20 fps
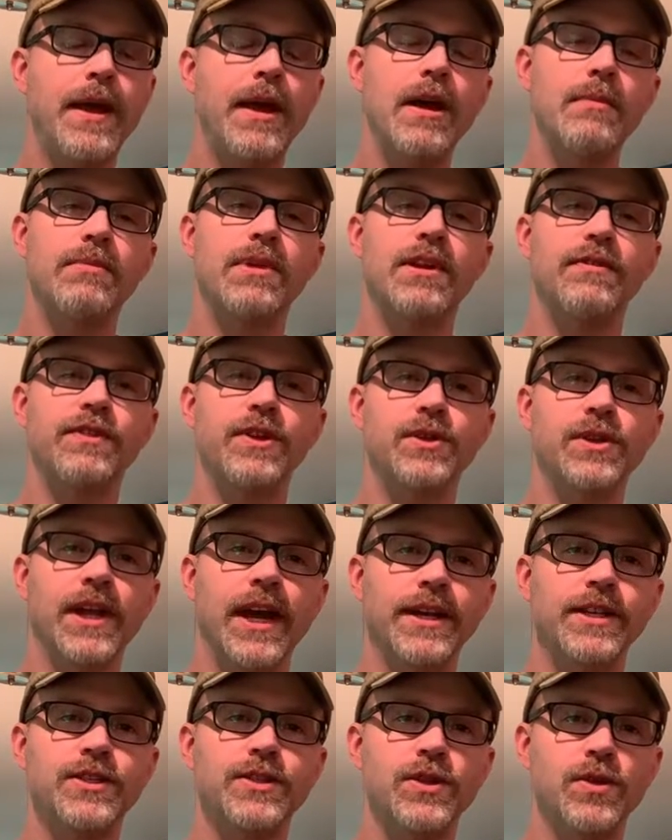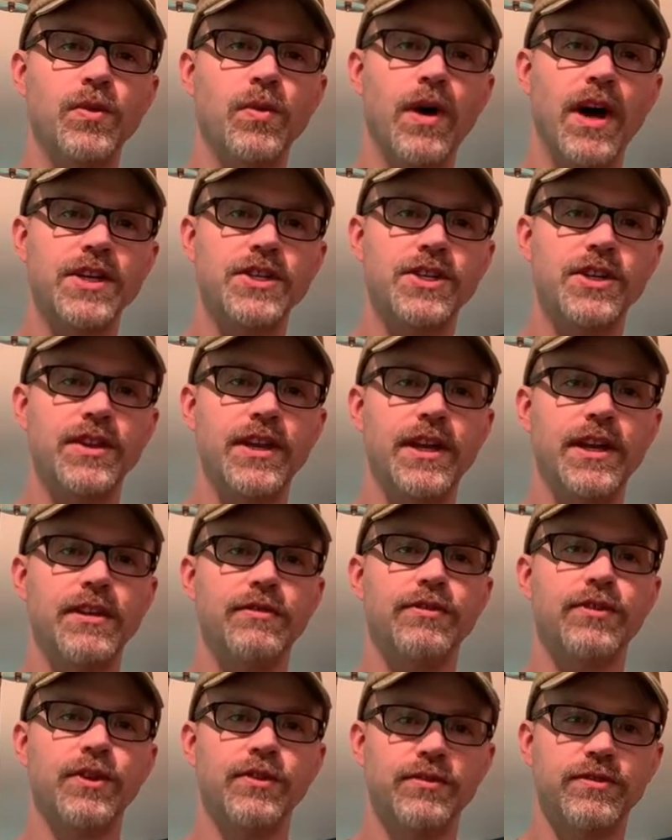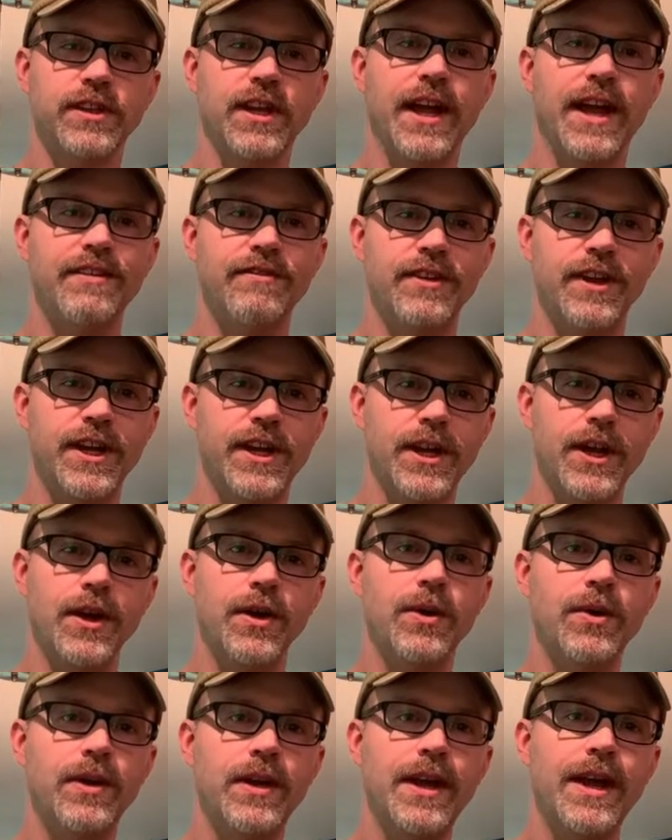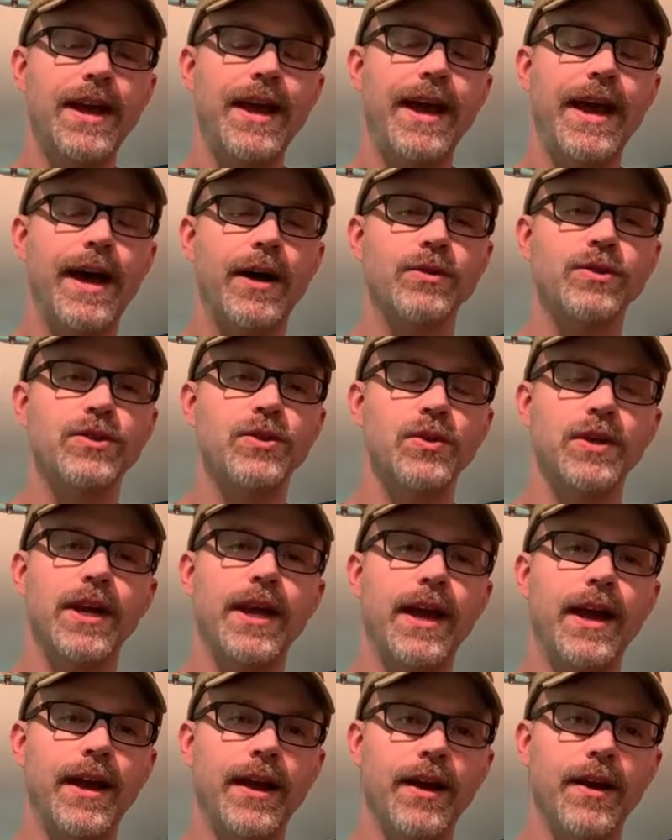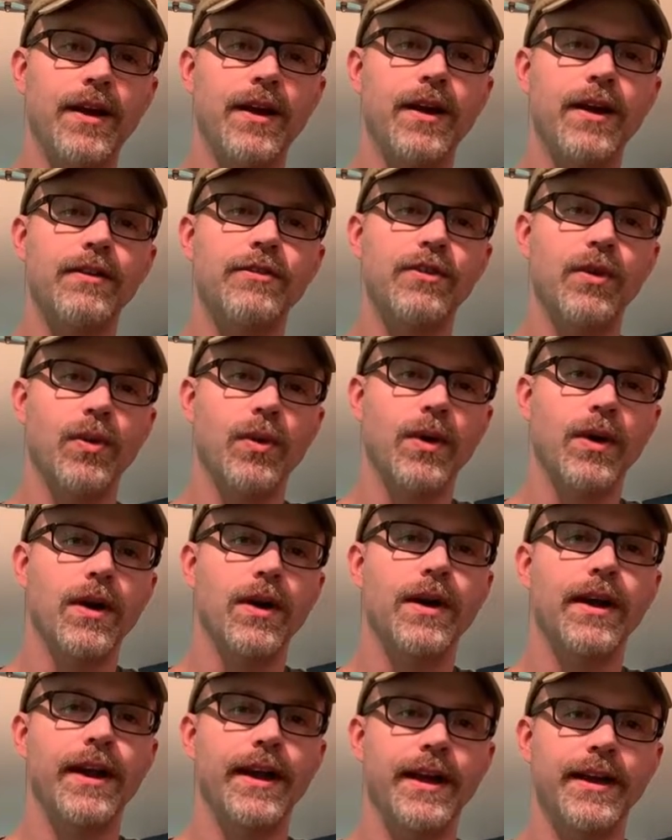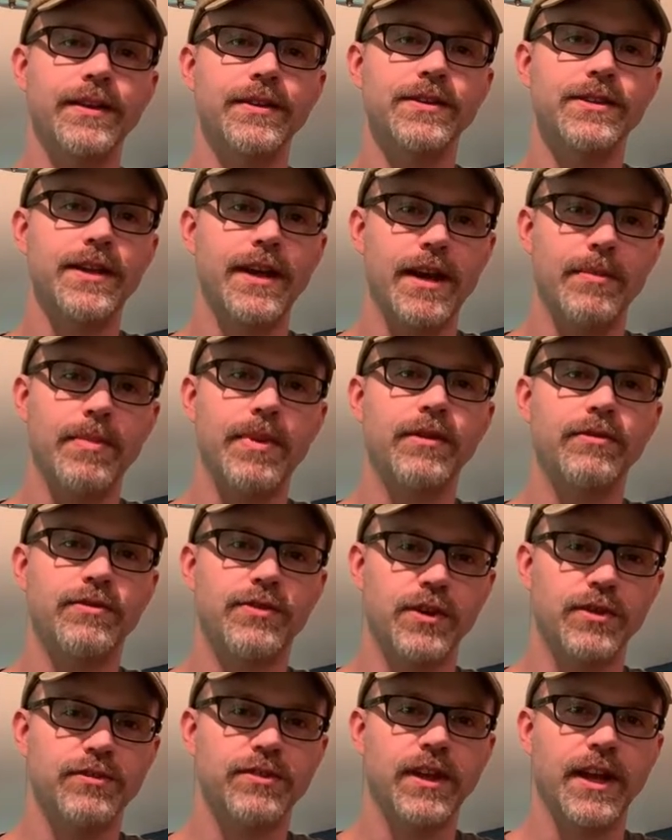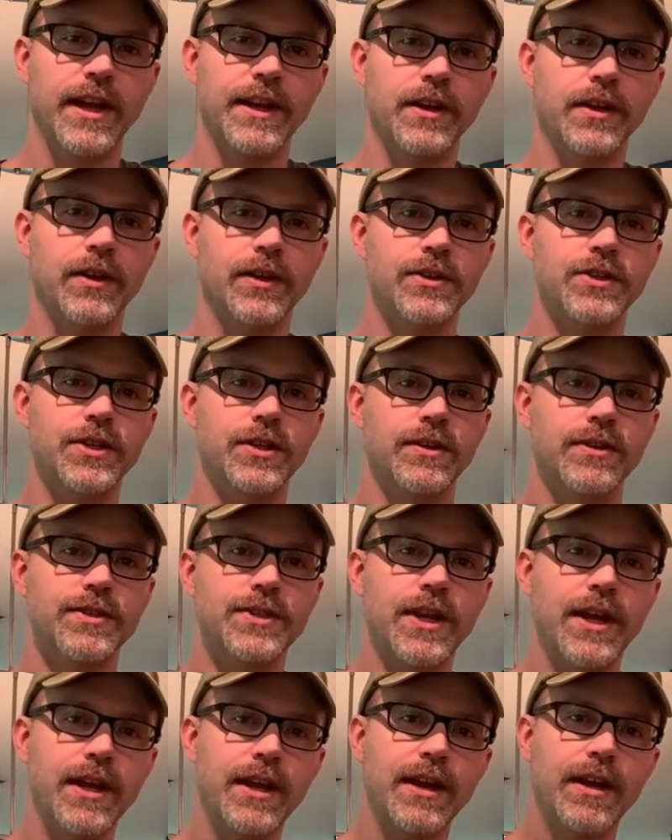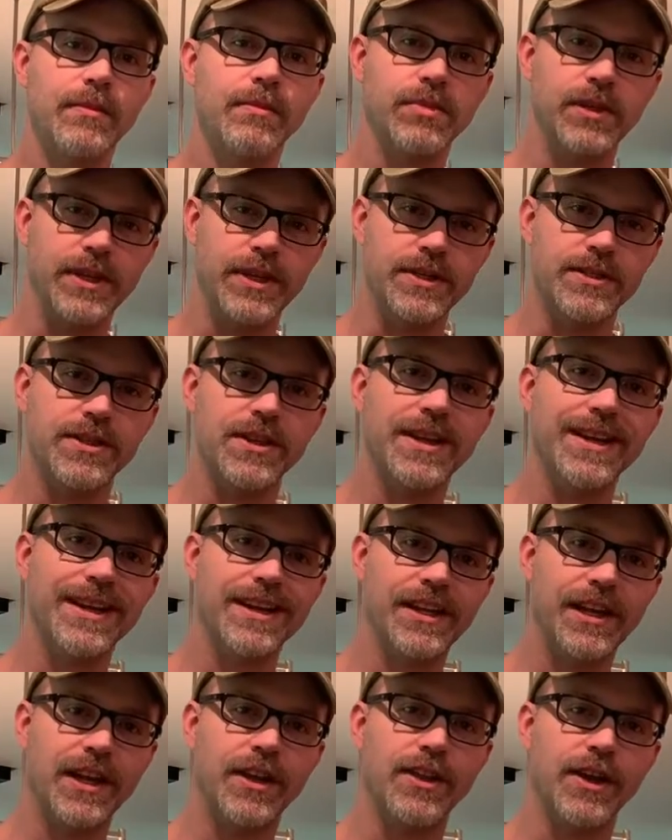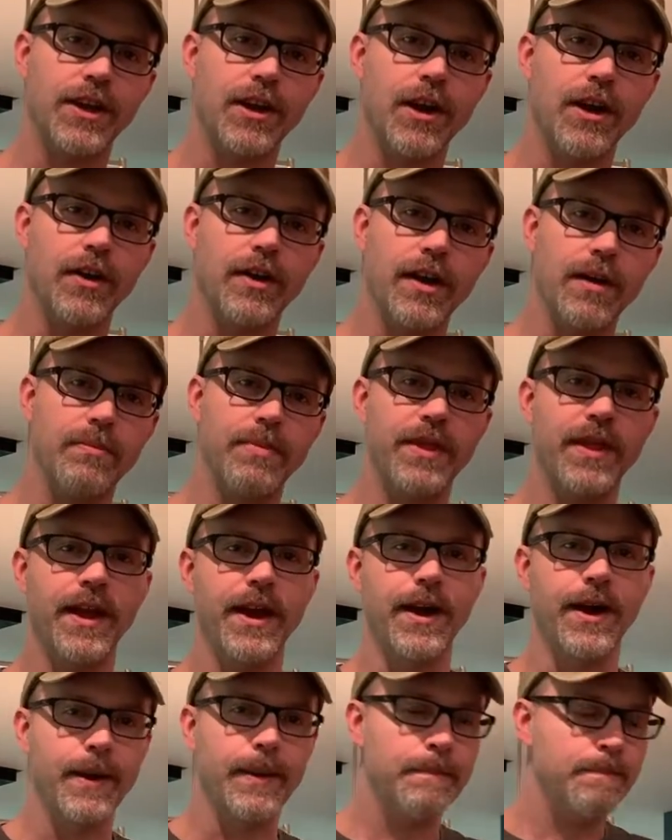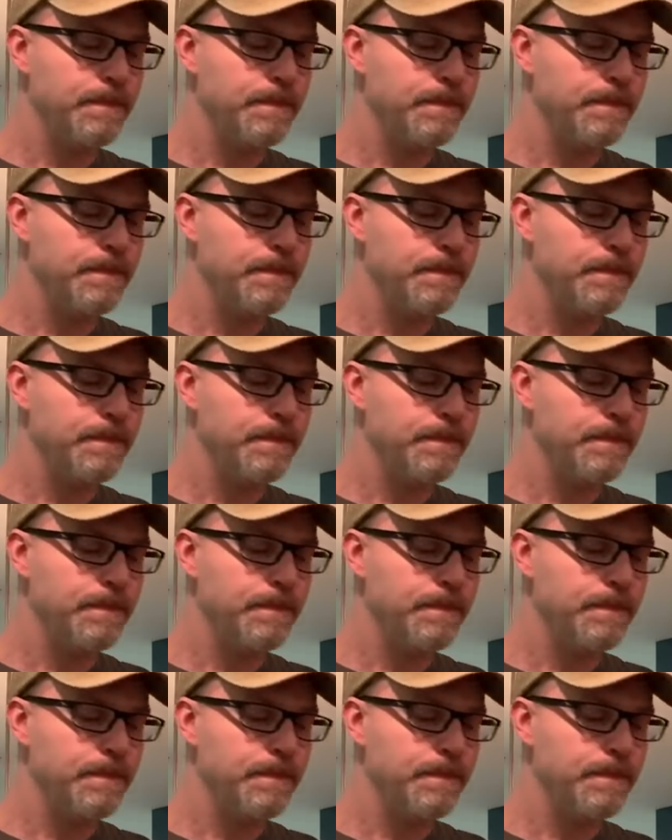But if you'd like to watch the fruit fly video, how to care for and set up fruit fly cultures, please click the card up there.